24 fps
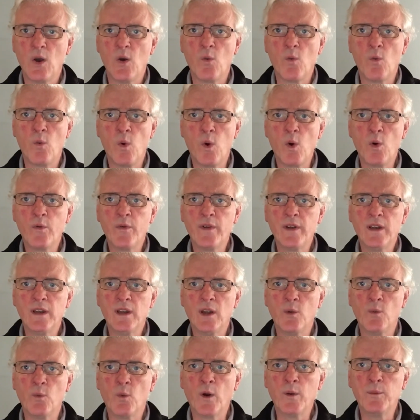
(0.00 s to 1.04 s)
woven
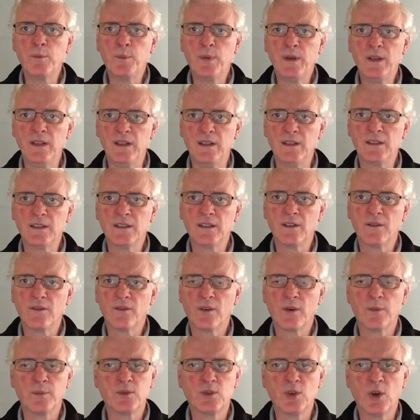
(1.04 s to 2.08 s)
in one piece
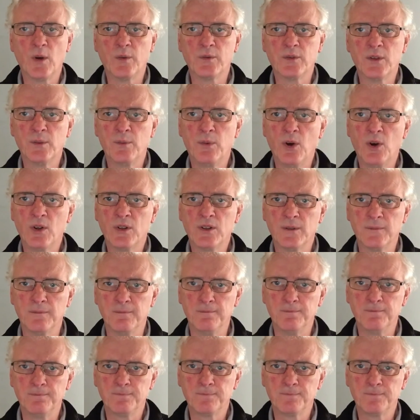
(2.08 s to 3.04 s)
from top to bottom.